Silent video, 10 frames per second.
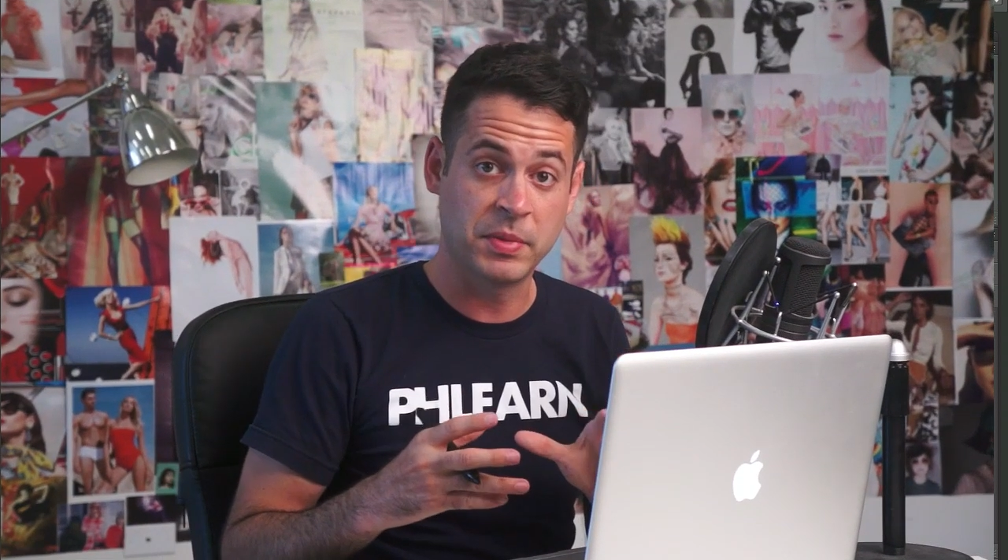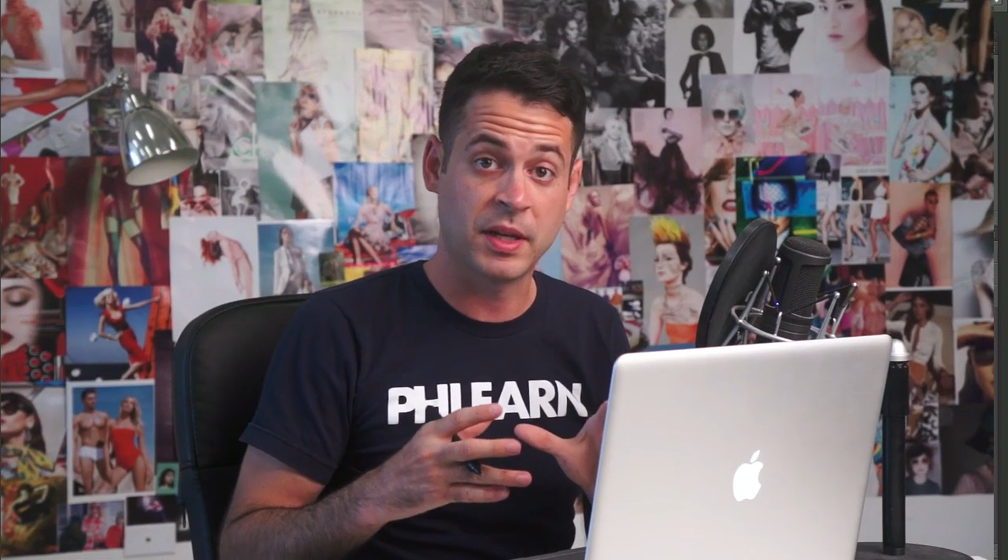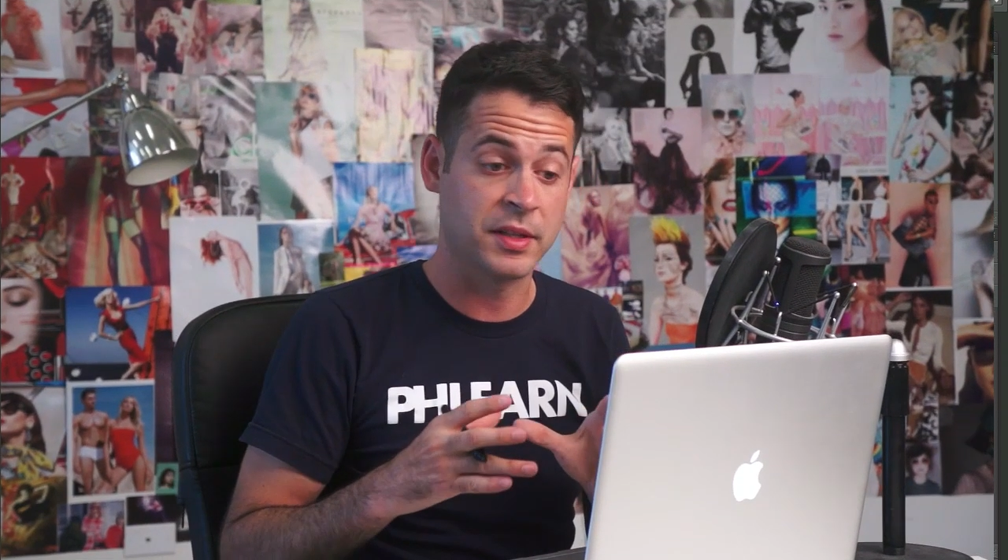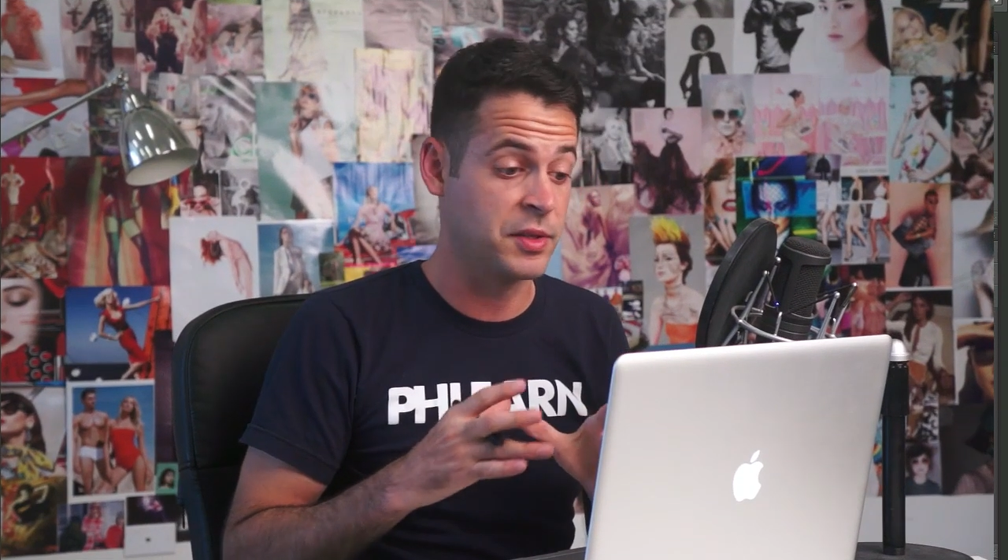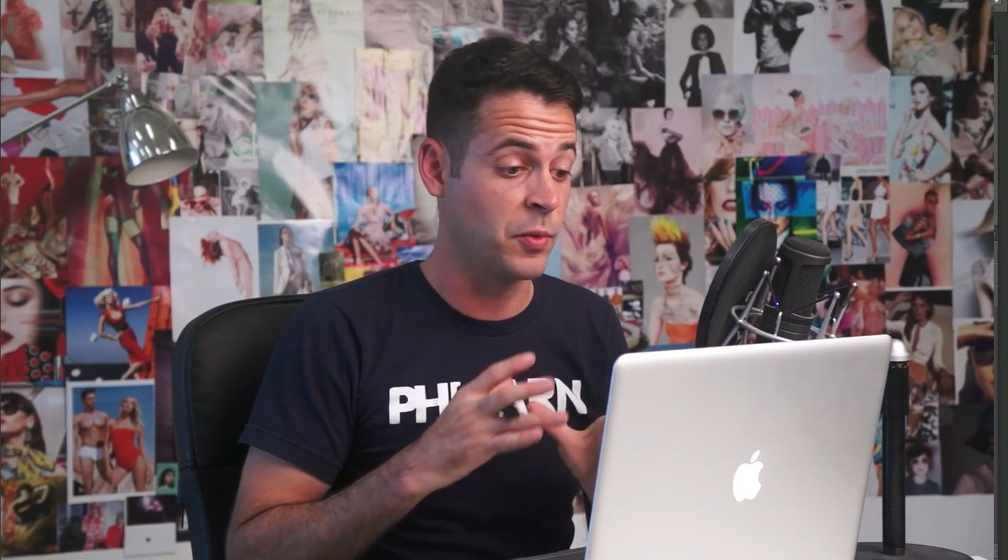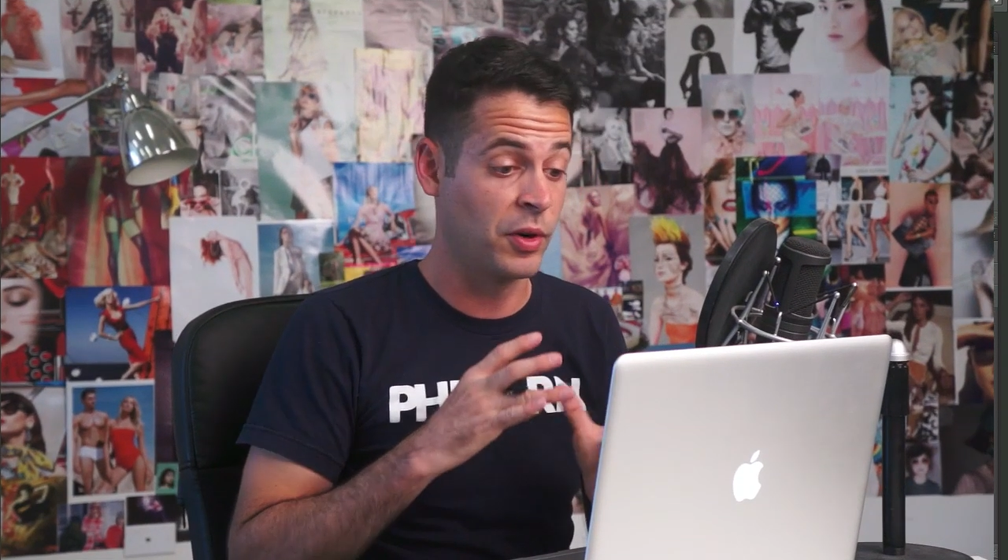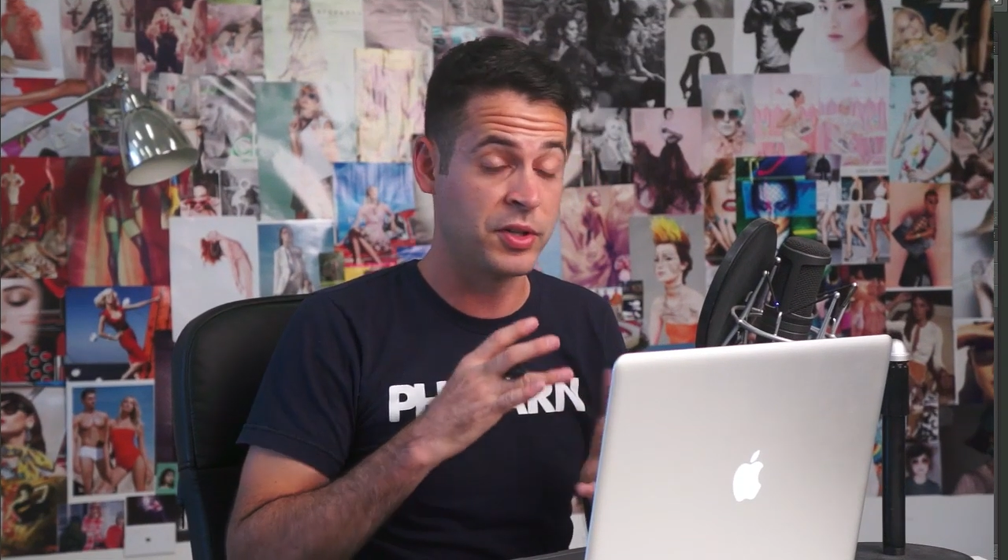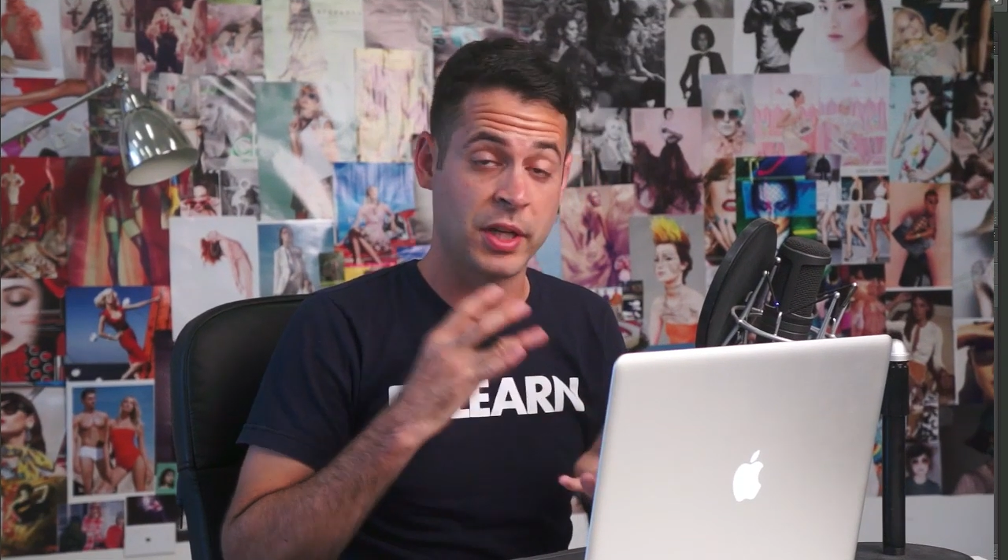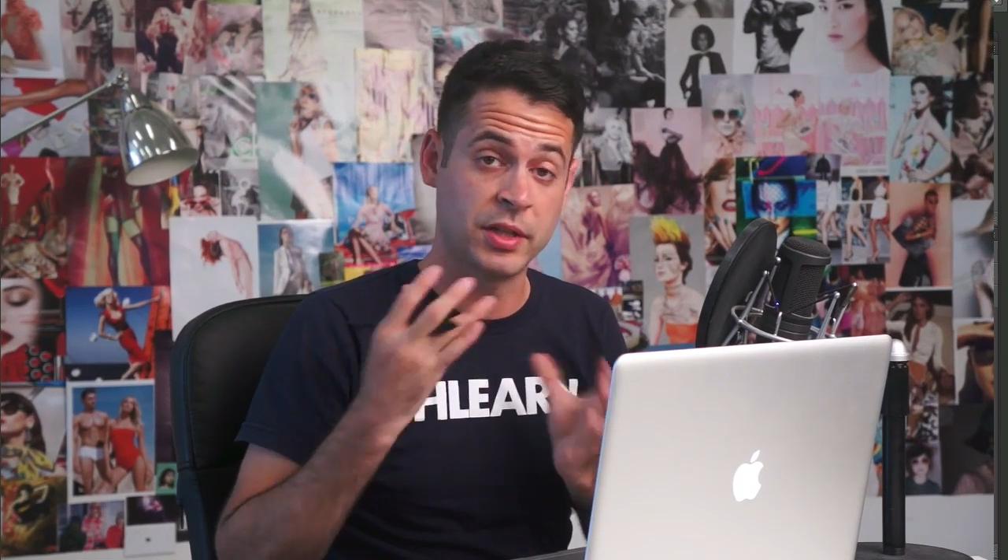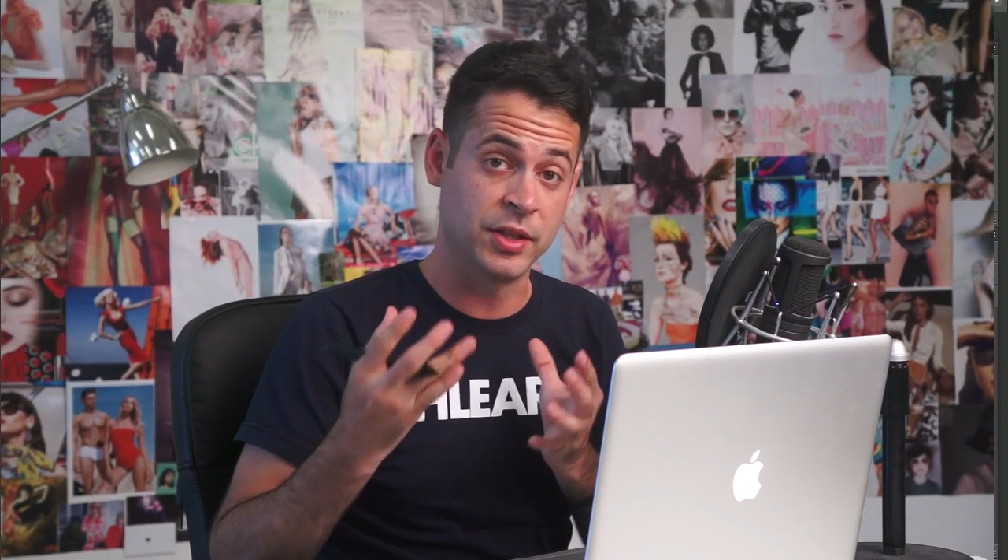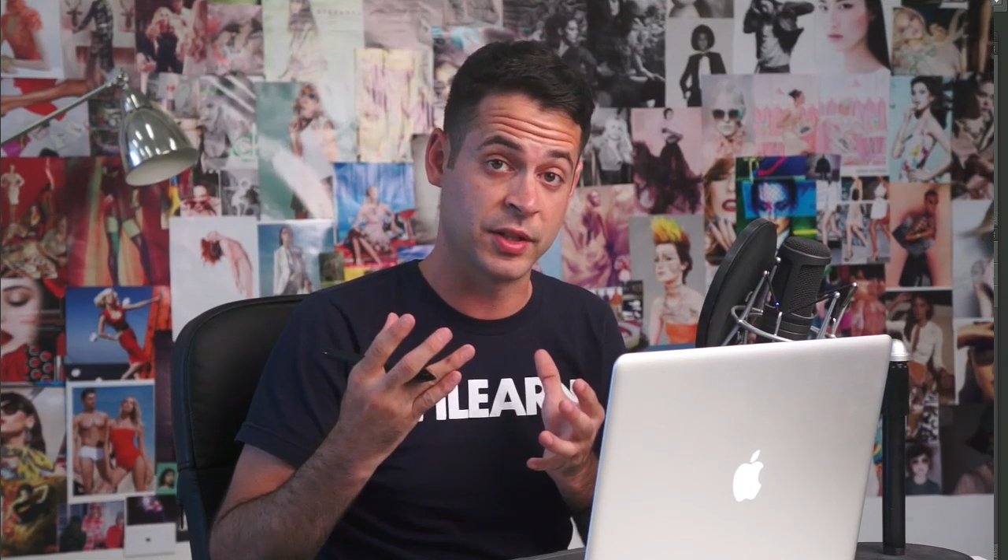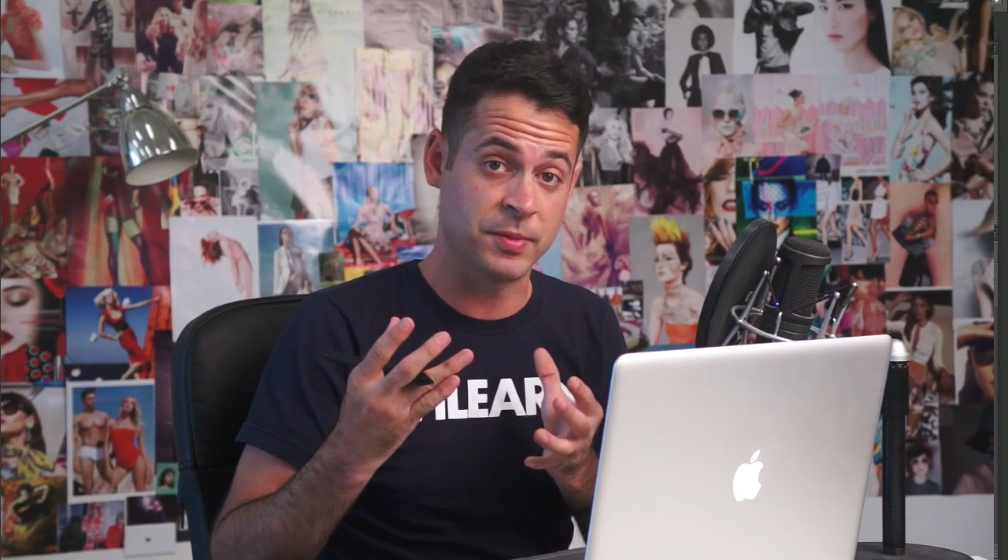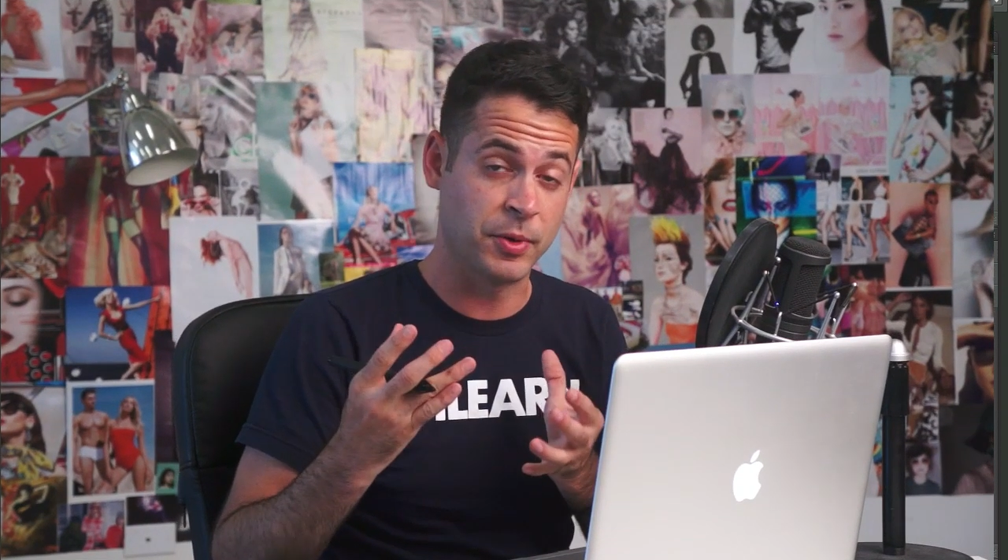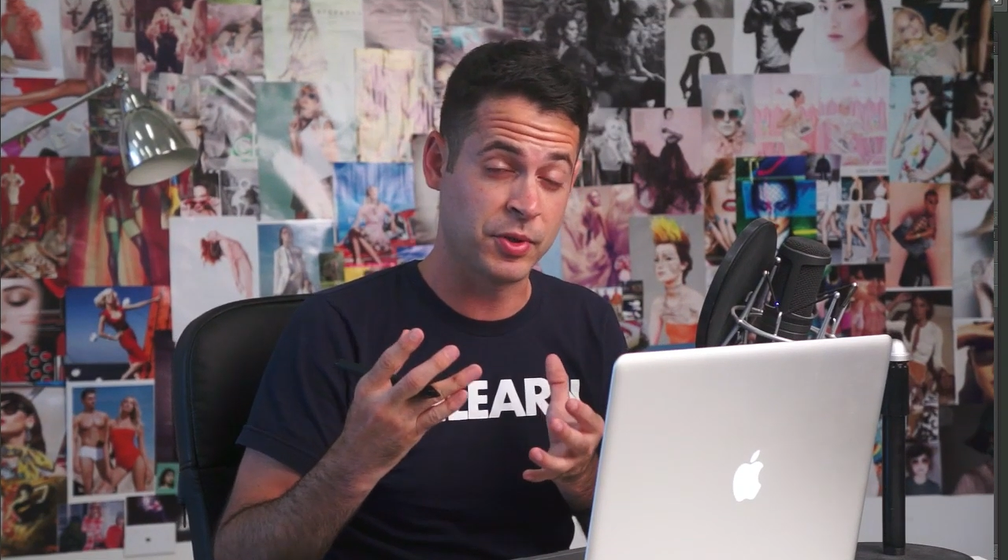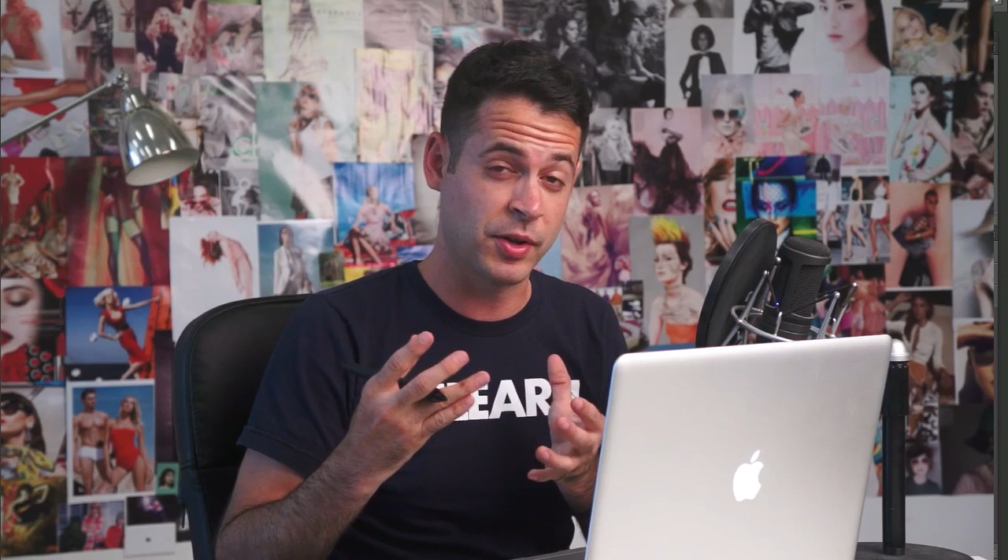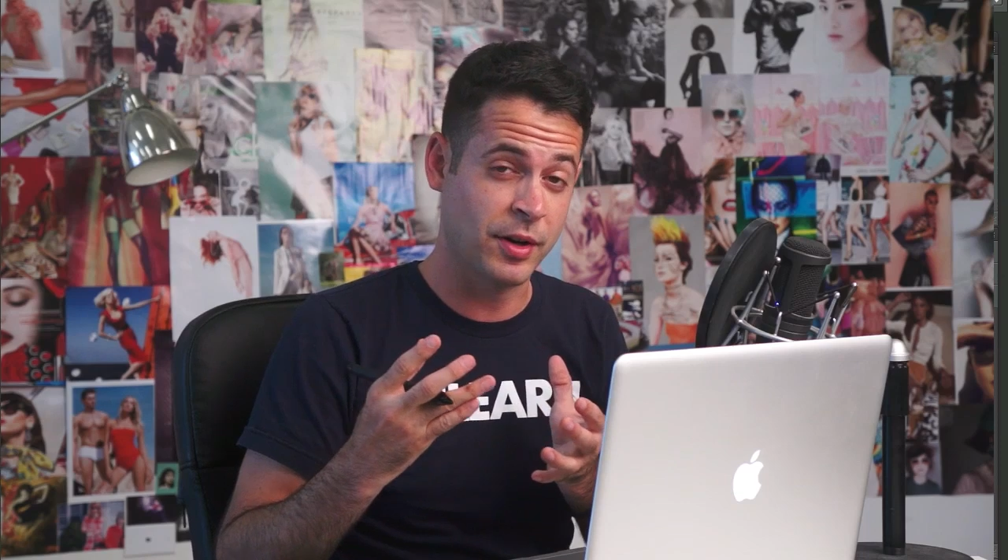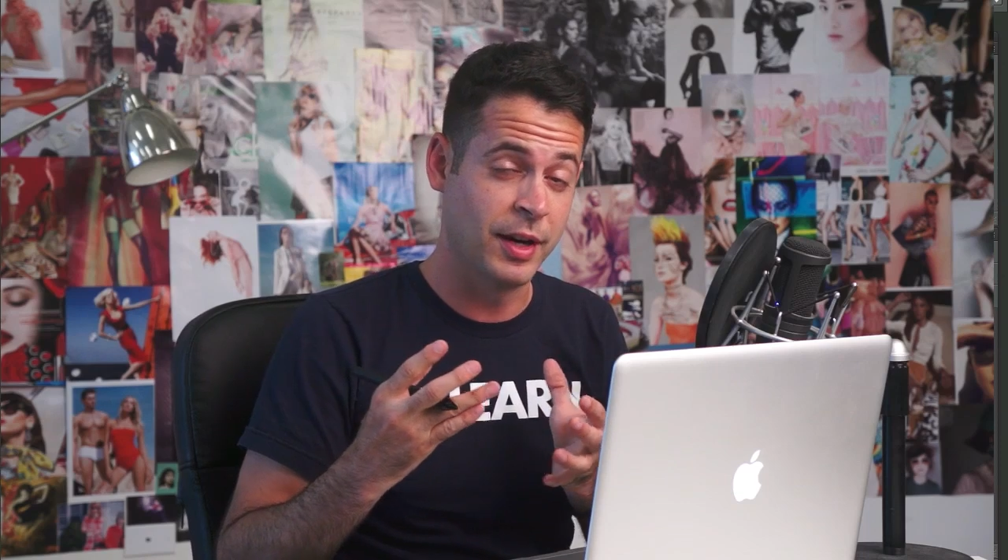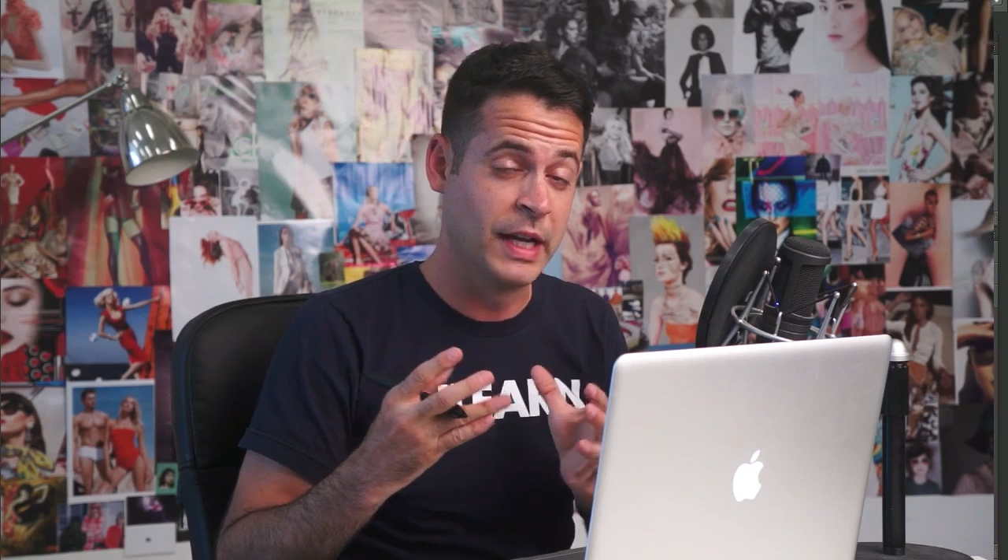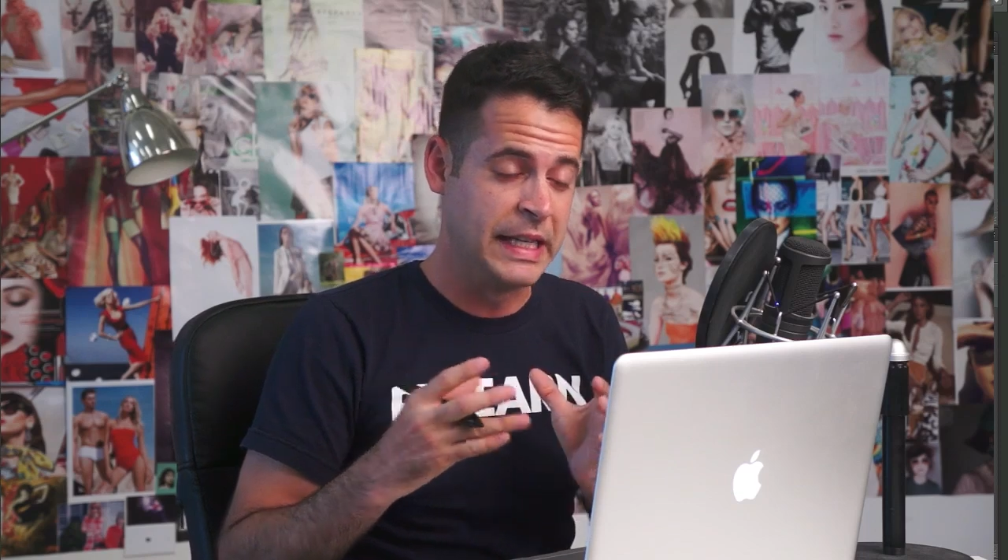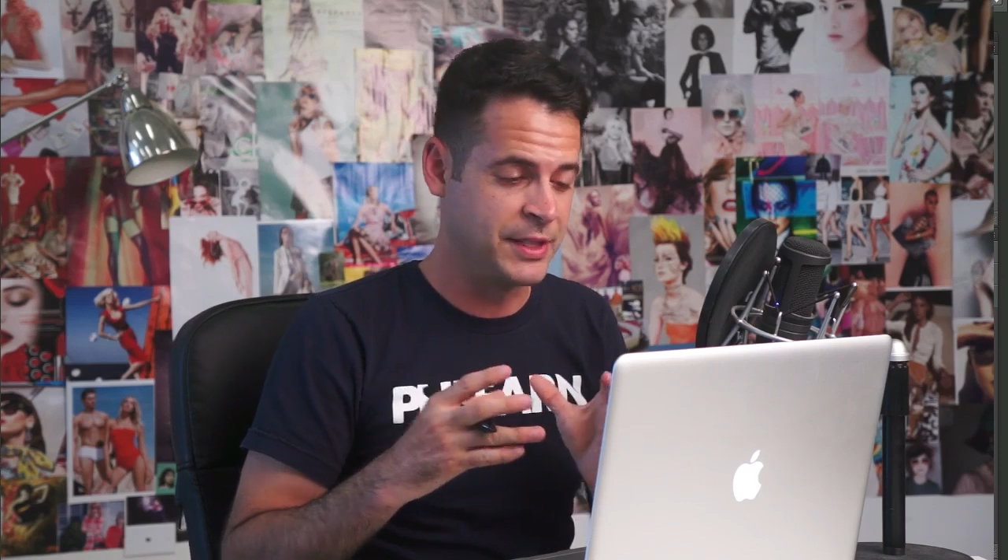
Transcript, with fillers: because you are changing exposure here.